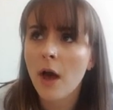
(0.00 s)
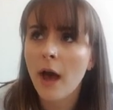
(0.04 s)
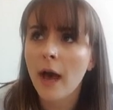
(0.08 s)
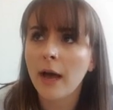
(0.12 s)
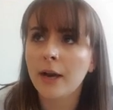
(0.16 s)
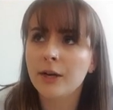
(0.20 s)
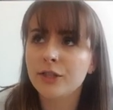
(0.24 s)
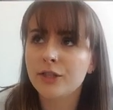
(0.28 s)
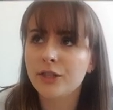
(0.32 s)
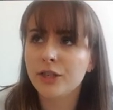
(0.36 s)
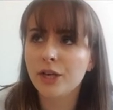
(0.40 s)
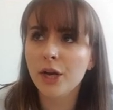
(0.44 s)

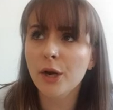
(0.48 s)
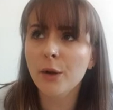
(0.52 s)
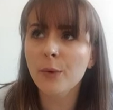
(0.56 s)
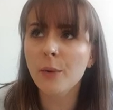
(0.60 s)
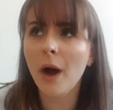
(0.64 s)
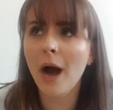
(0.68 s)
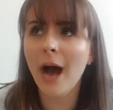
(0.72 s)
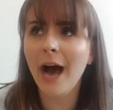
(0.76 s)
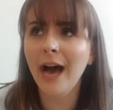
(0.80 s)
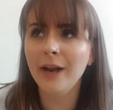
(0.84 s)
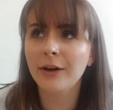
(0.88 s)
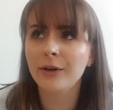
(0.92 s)
and you
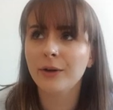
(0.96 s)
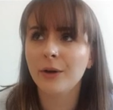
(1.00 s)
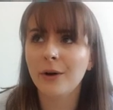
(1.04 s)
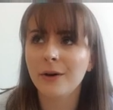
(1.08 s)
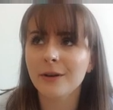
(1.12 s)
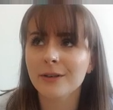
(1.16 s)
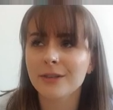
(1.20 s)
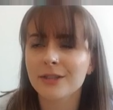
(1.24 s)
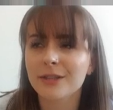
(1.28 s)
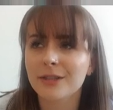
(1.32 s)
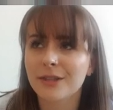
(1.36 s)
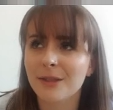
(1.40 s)
are
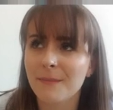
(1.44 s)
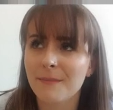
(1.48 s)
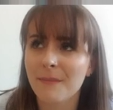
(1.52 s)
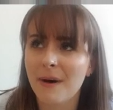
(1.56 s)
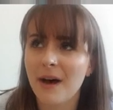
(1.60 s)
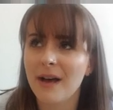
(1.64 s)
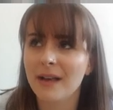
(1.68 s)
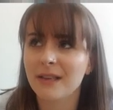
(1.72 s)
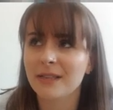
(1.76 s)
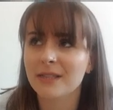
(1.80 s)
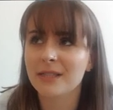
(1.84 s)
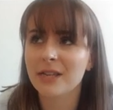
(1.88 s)
not the
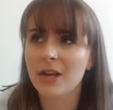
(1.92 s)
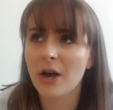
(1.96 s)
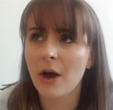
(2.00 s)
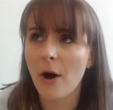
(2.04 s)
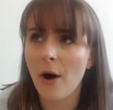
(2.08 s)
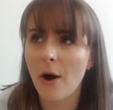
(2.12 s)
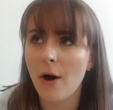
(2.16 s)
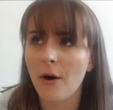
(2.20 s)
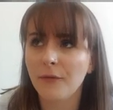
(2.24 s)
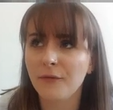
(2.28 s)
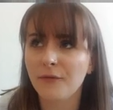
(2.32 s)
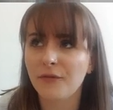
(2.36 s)
master
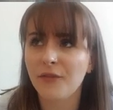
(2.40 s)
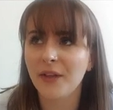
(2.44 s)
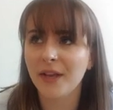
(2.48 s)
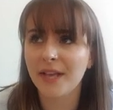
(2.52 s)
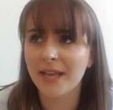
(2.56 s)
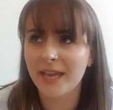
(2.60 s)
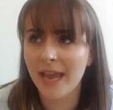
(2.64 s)
of the